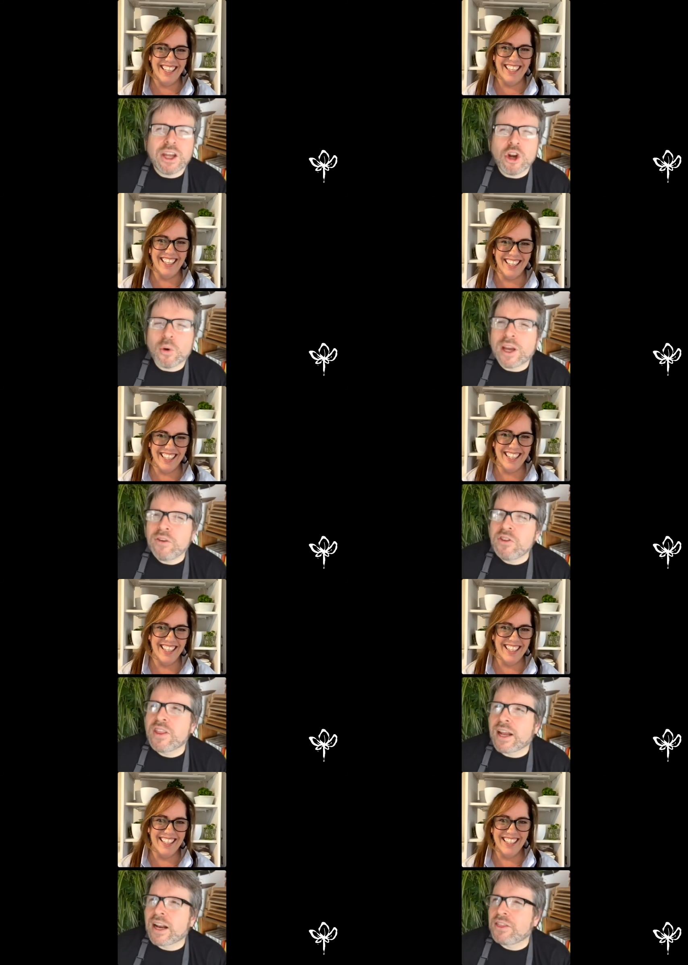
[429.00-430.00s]
Speaker 1: you know, even
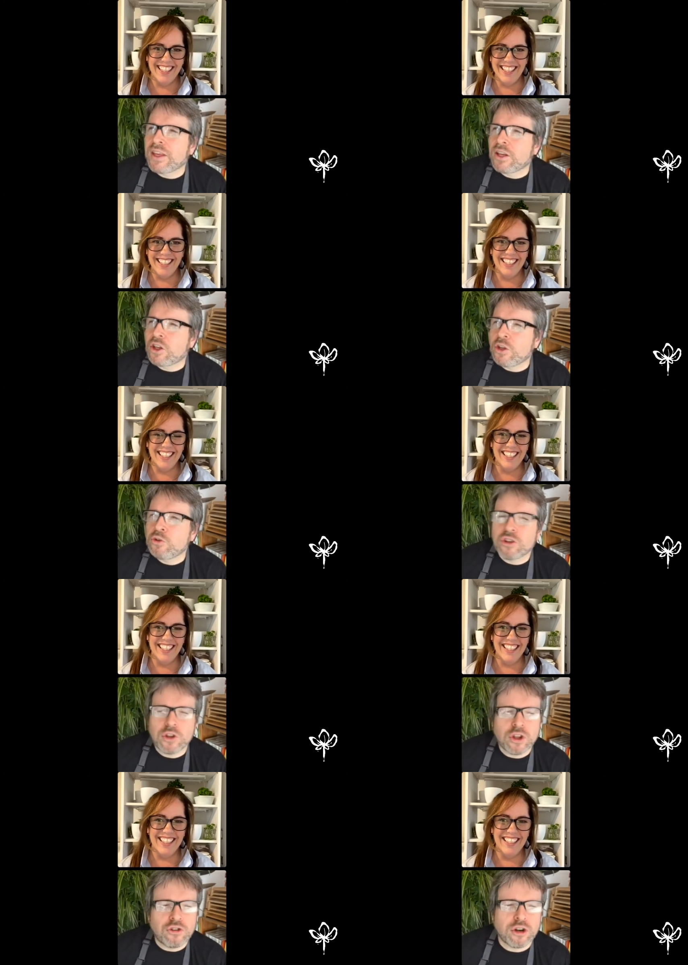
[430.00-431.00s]
then, I think using
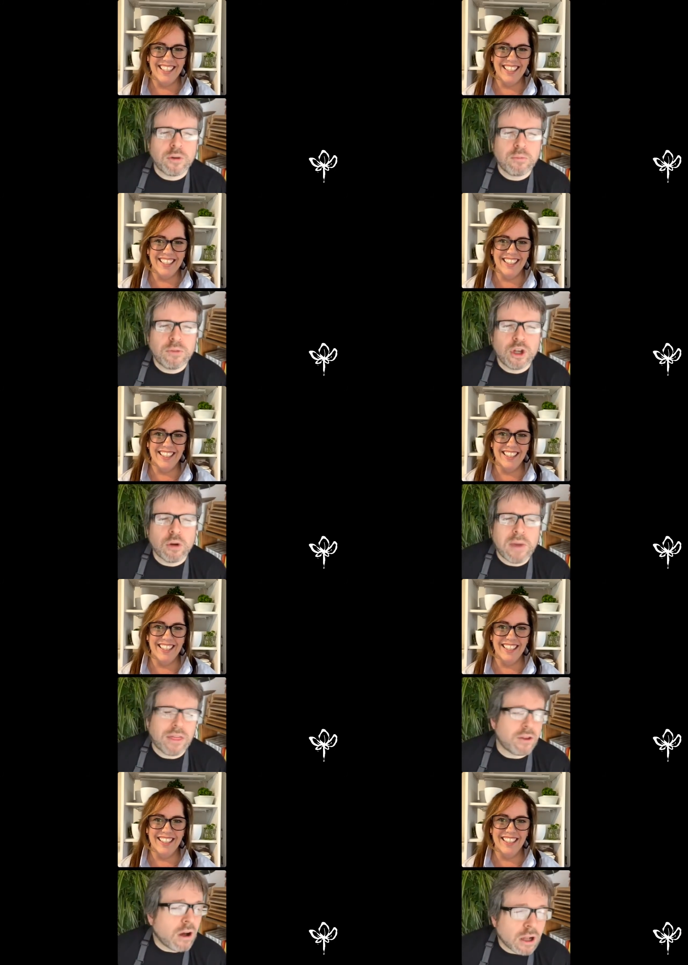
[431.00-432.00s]
the term, you know,
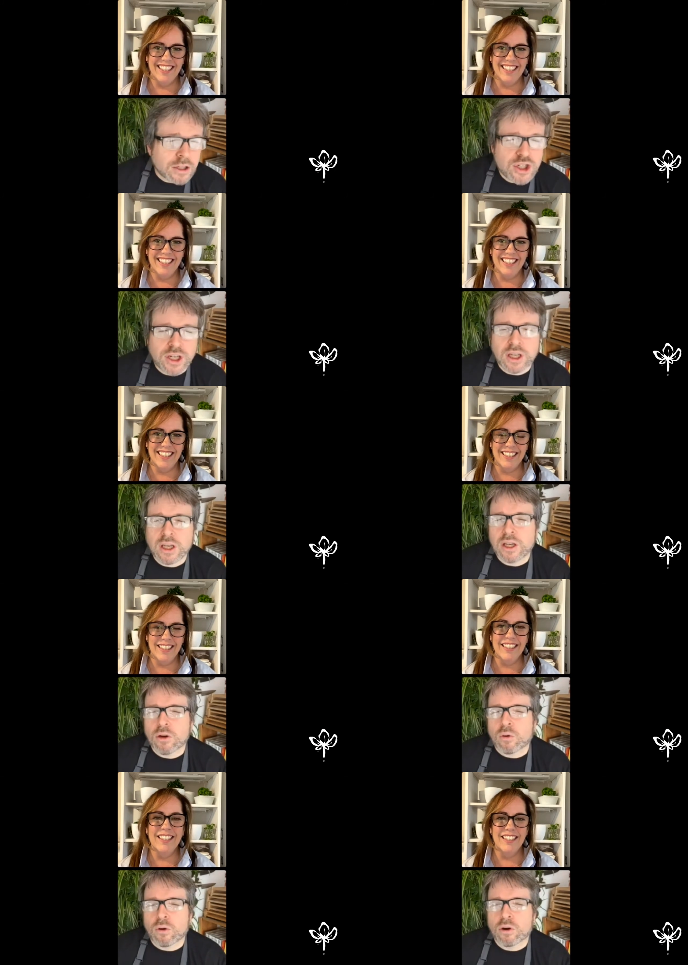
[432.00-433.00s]
methodology
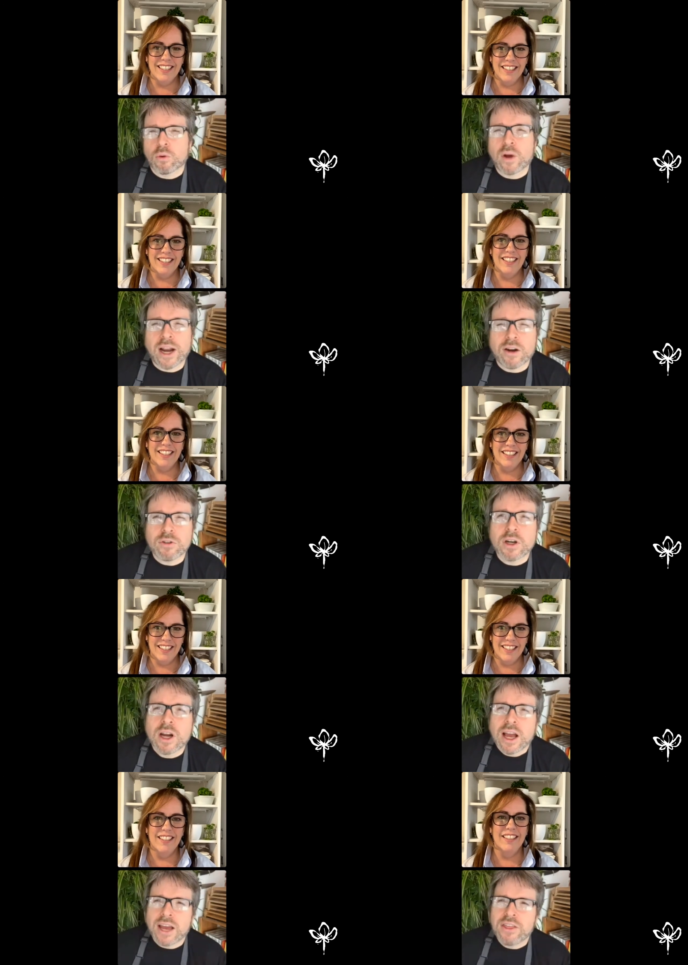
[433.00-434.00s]
or whatever,
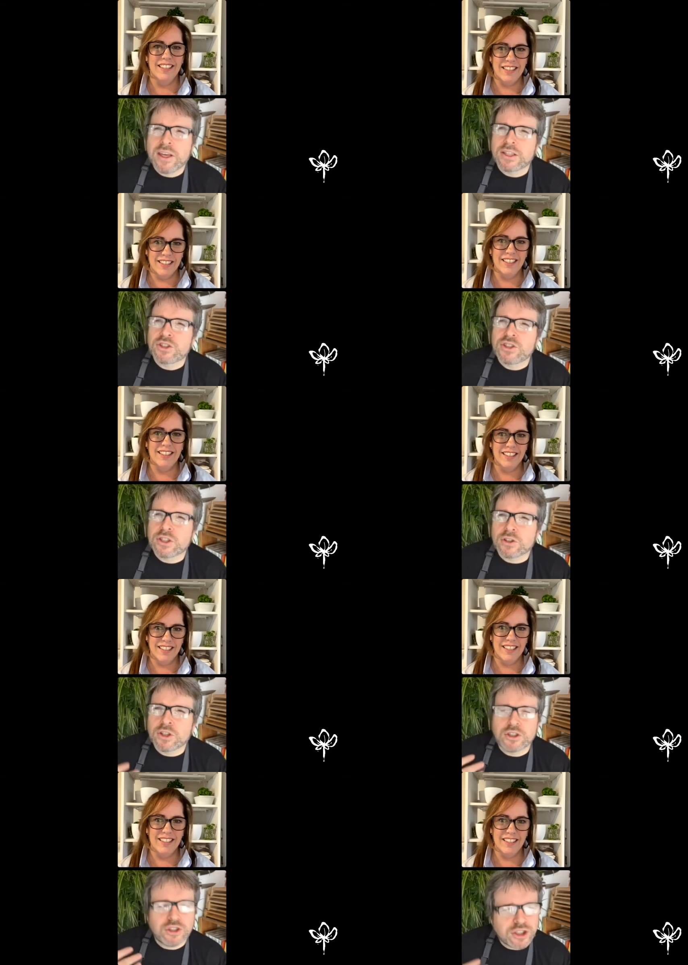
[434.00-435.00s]
I think it's still
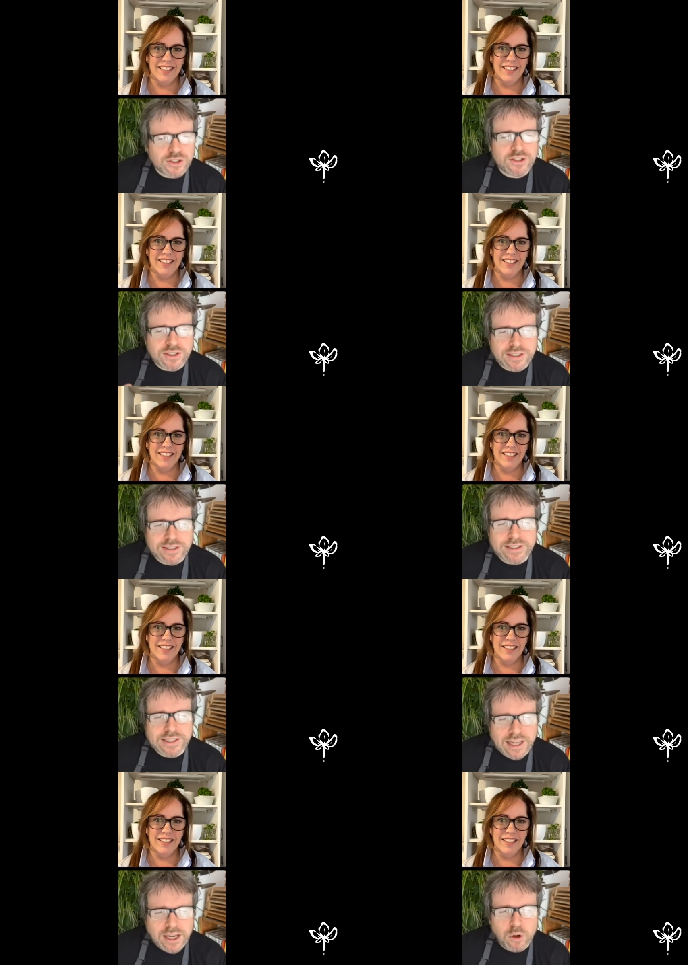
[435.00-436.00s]
there's just this
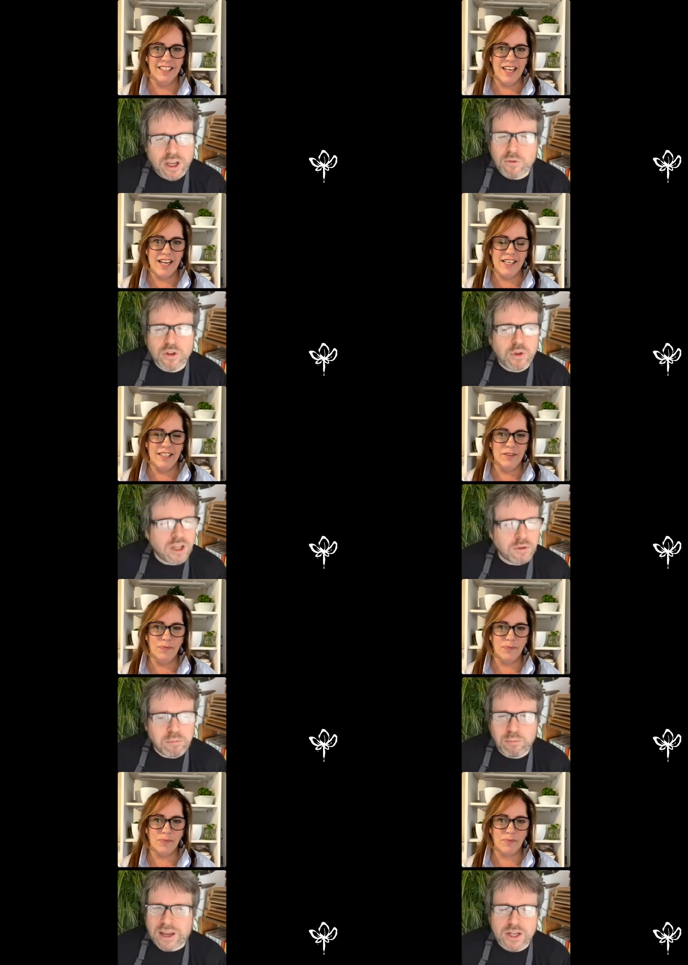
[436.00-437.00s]
thing, even in
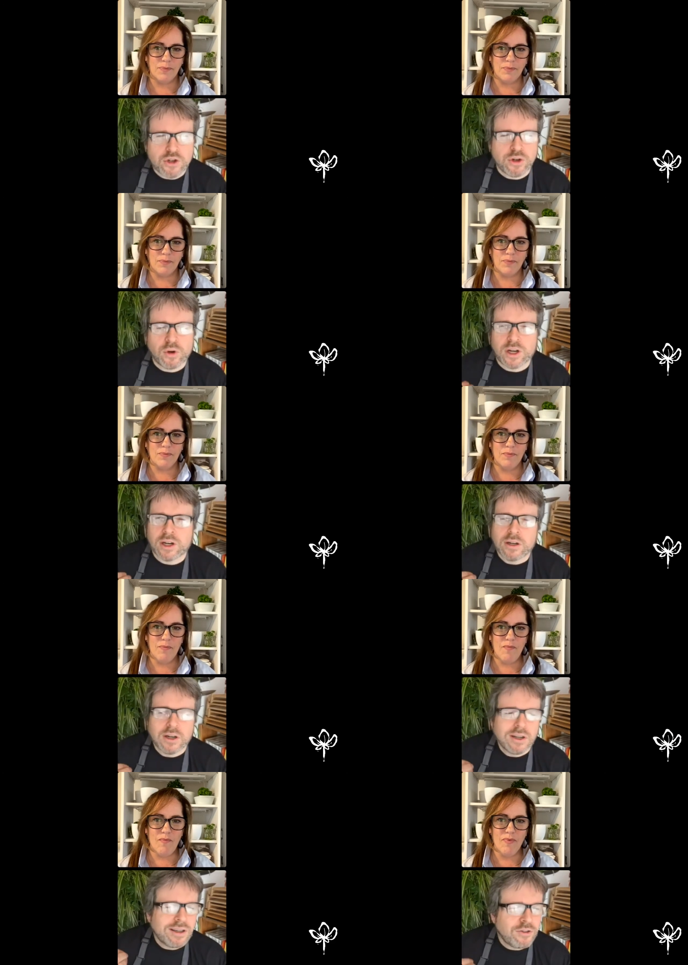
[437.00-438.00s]
pastry, where
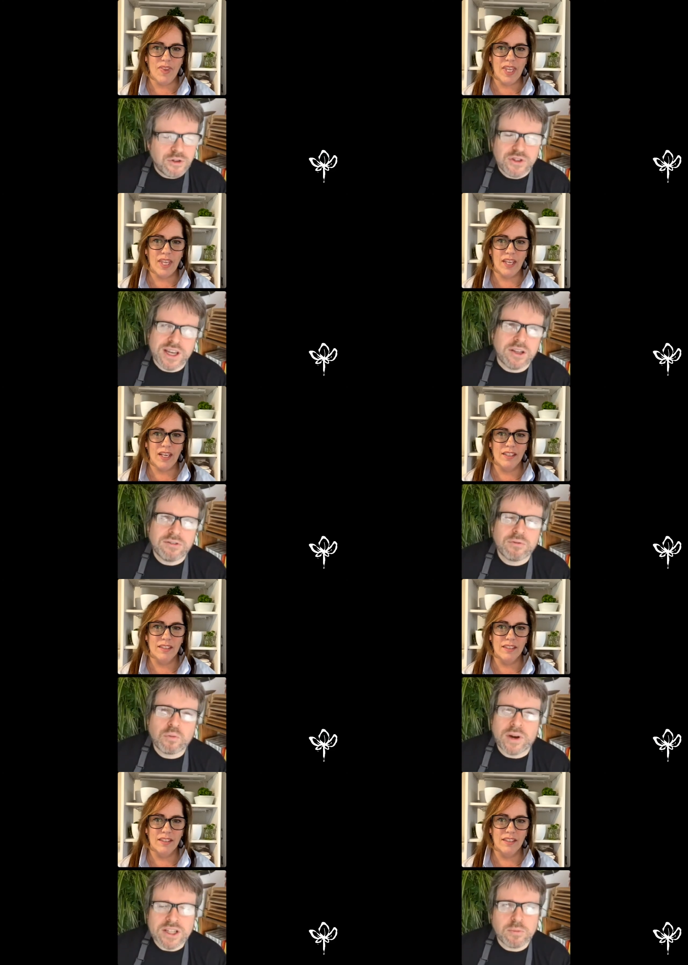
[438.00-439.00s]
if you said
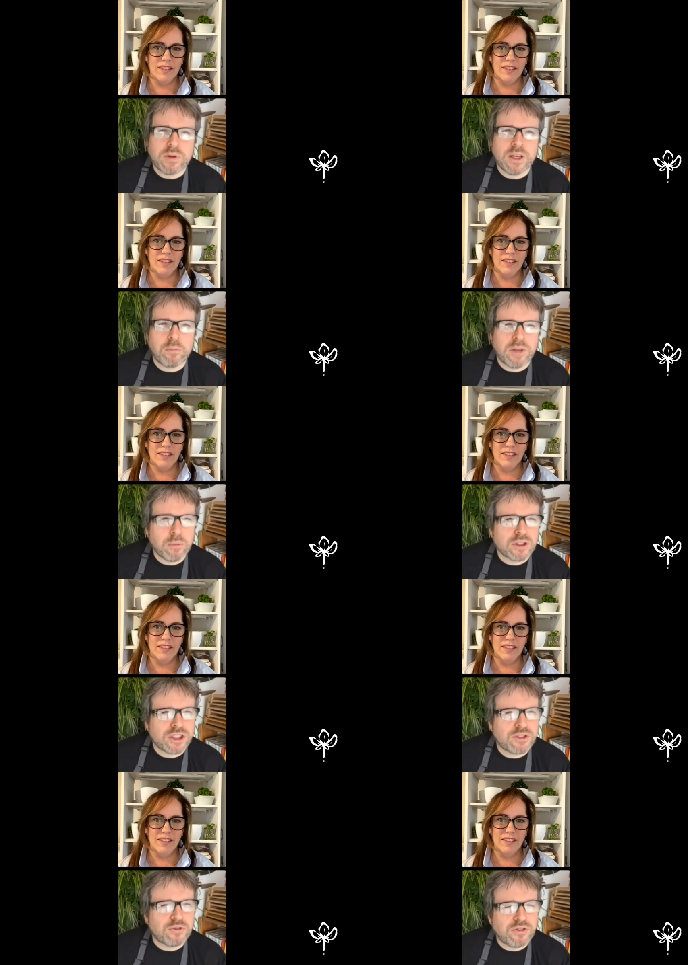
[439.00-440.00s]
recipe, people
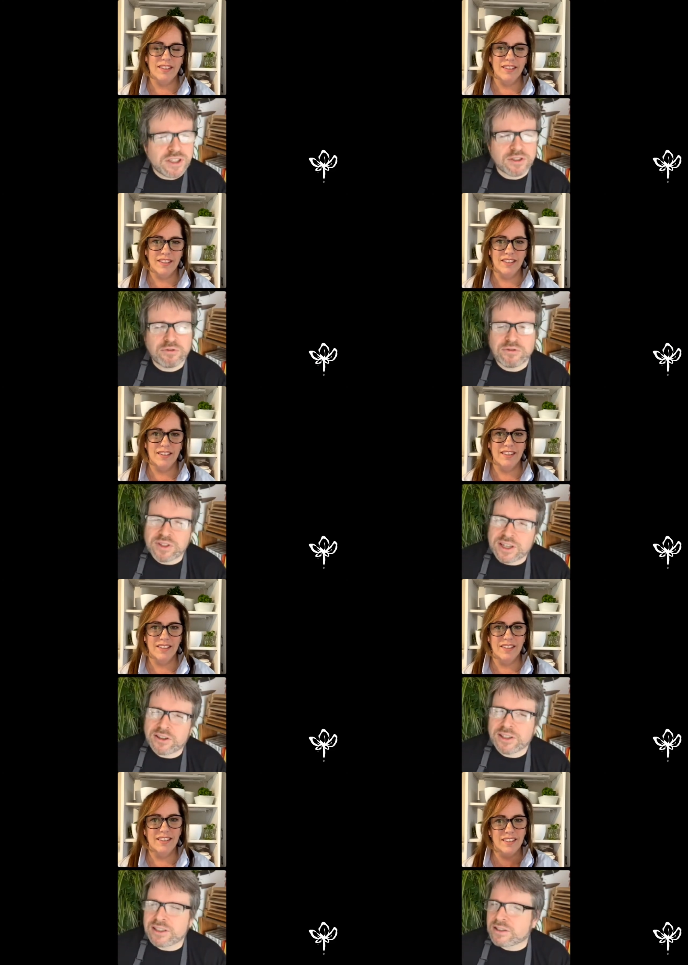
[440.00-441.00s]
just feel
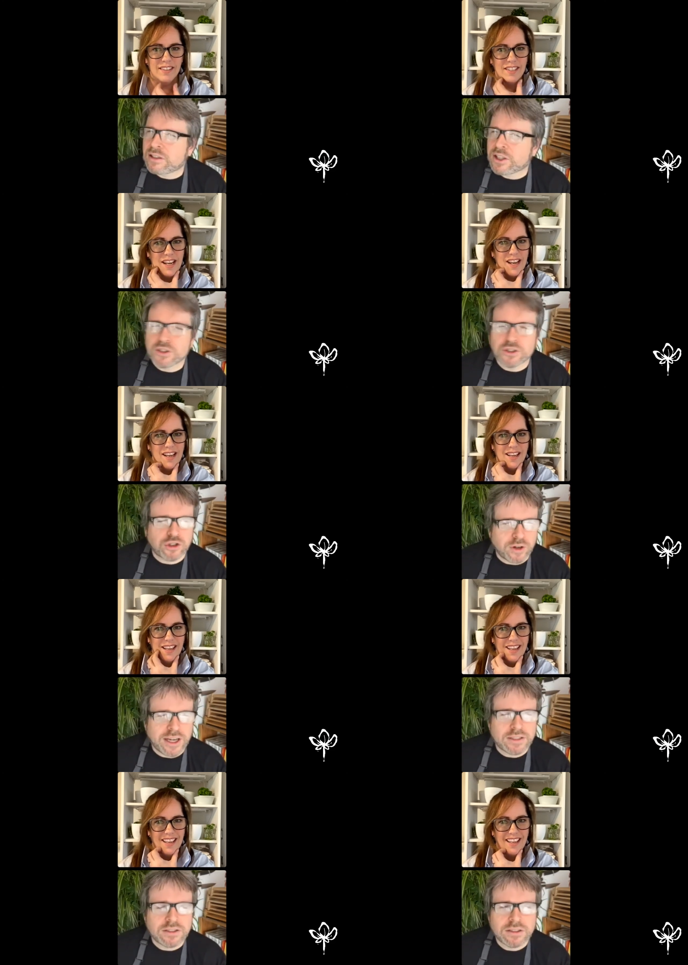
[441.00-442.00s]
very uh,
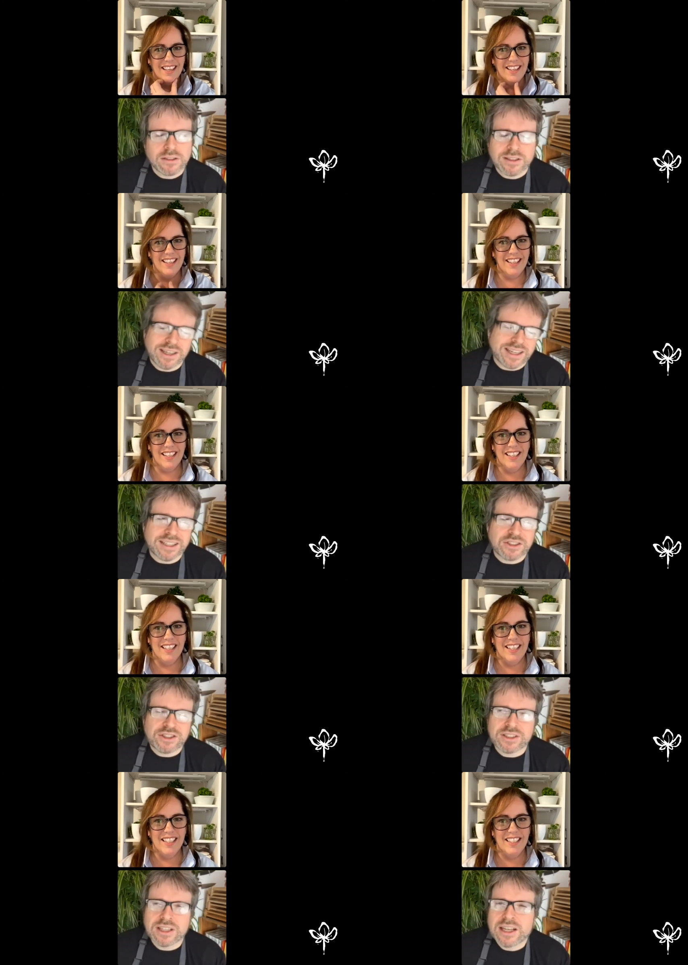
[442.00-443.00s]
constrained, and it's